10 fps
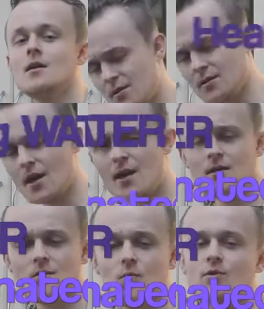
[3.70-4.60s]

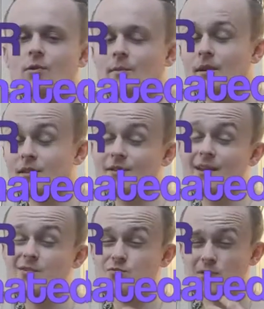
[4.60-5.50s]
Today we're talking about something
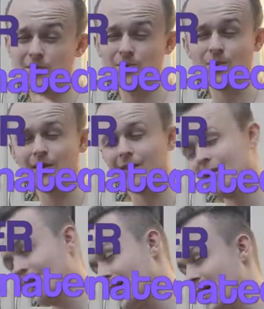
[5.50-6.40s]
that's really important,
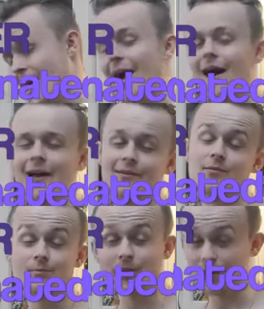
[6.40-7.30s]

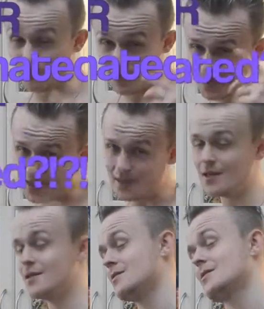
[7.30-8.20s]
but it really
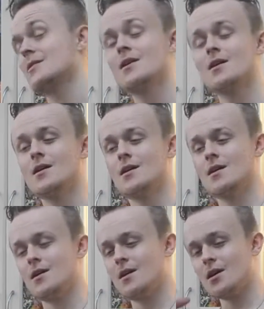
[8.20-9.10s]
is,
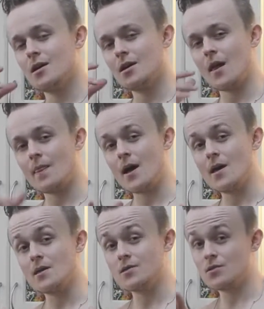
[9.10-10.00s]
and that
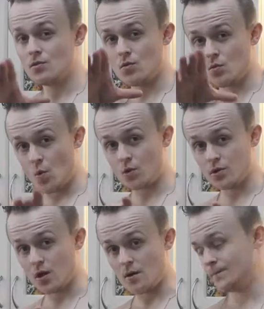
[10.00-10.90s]
is water.